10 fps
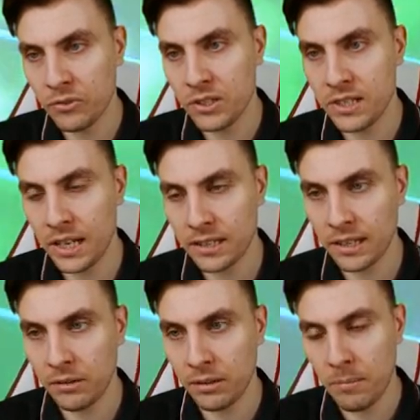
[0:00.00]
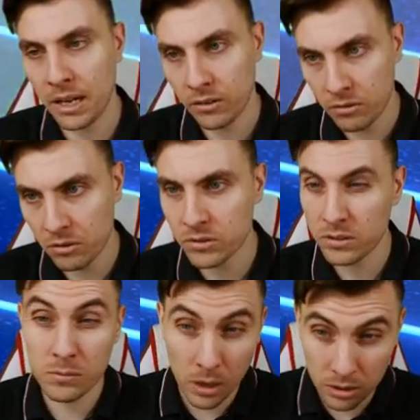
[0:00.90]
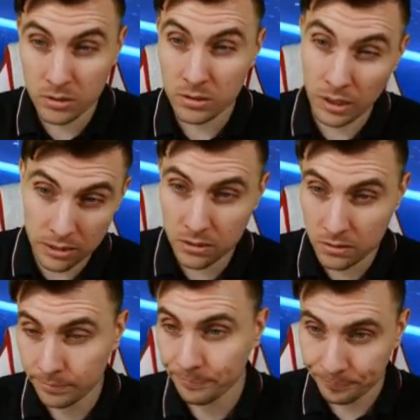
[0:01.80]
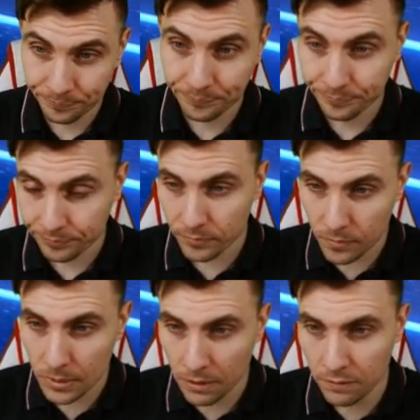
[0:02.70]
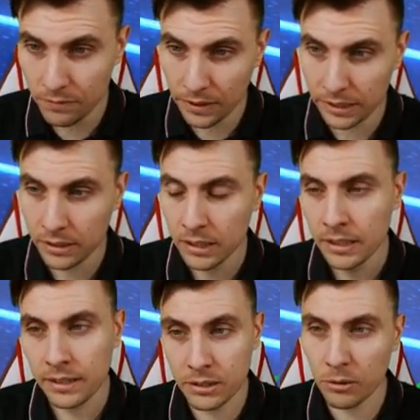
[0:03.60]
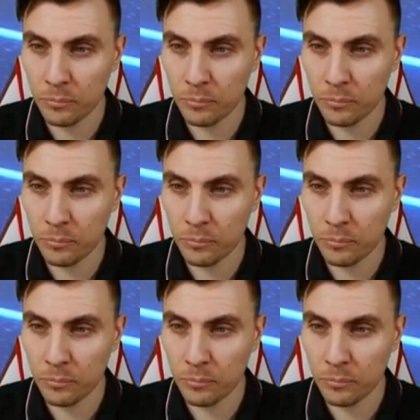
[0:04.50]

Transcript: to take down the Metagross as well. So that's fine. They do have